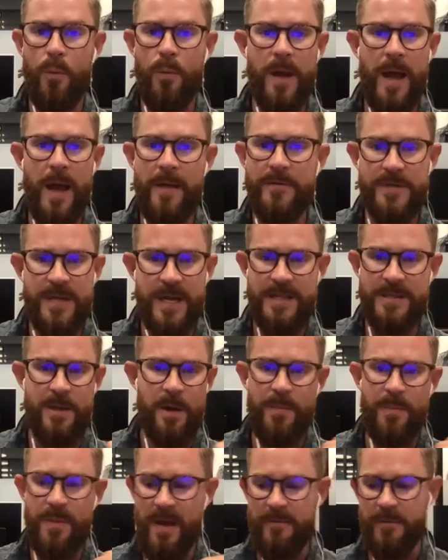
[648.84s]
advertising on
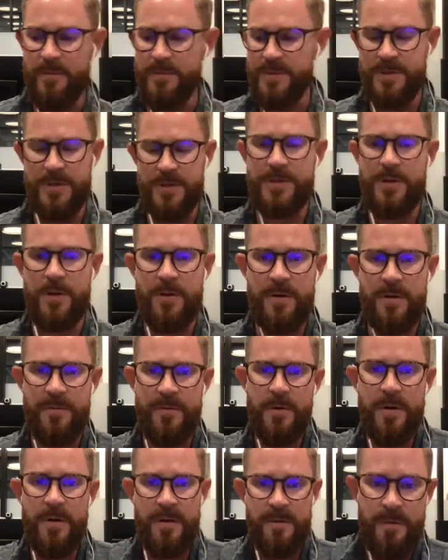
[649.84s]
platforms that just aren't
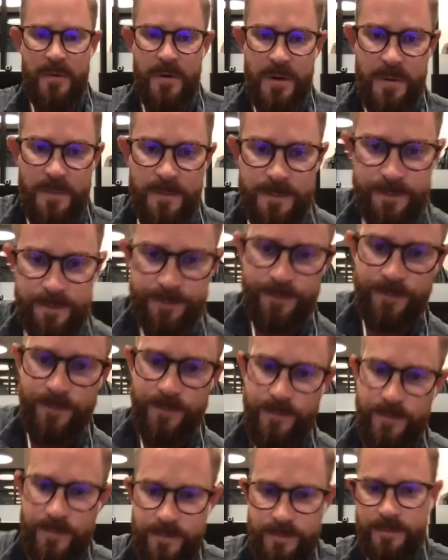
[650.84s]
converting for
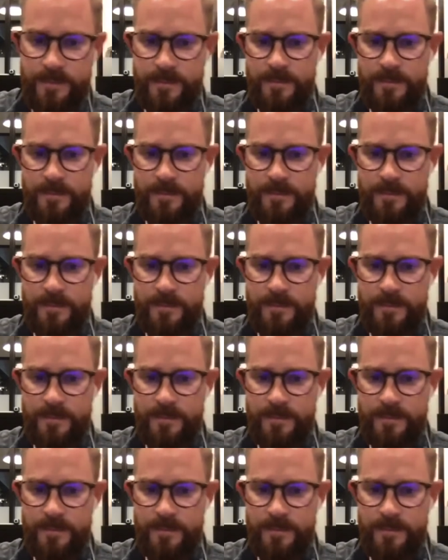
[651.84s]
you?